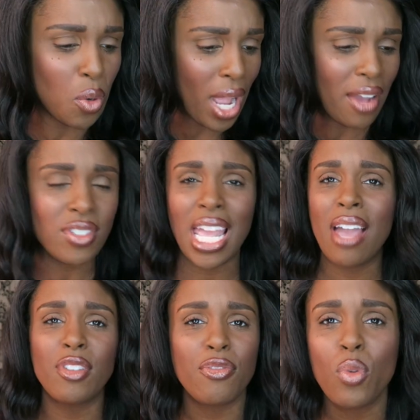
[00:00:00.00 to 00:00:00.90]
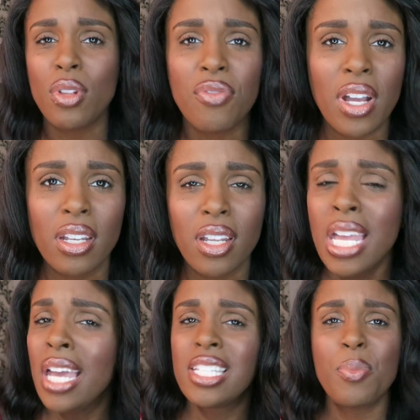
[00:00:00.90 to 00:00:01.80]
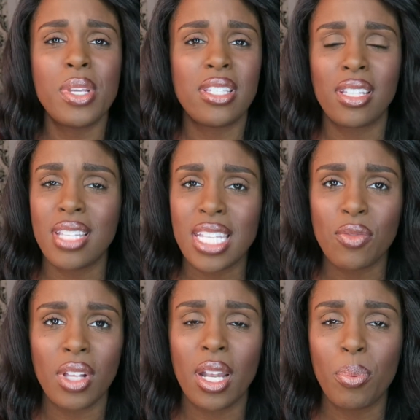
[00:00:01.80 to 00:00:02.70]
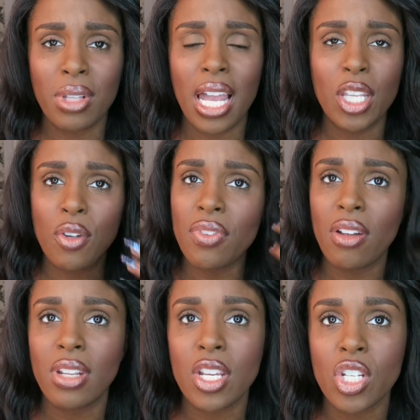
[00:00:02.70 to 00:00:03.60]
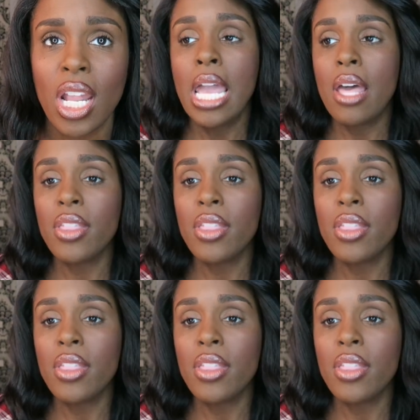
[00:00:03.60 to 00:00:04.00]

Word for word: You don't have to have the Foodie Fenda to be successful at applying your foundation.